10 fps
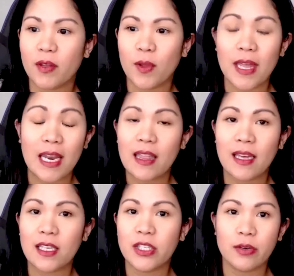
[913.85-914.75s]

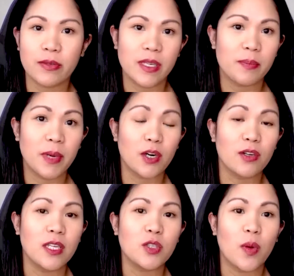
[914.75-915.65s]
anything until I was in my
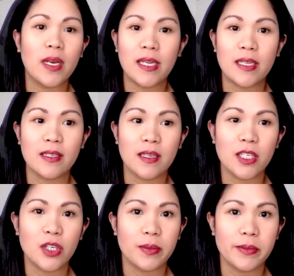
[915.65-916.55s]
early 20s,
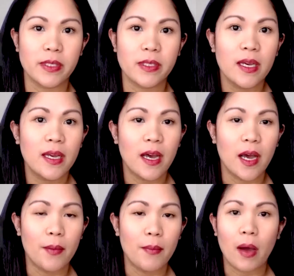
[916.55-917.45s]
until I was
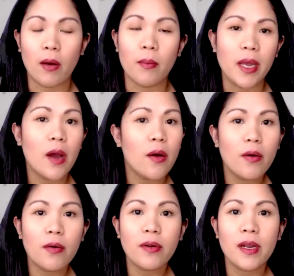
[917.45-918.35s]
out on my
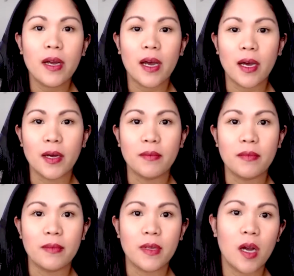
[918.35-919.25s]

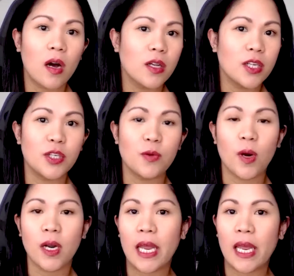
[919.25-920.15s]
own, college and
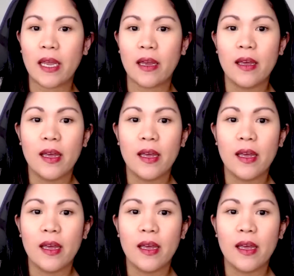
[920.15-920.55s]
working.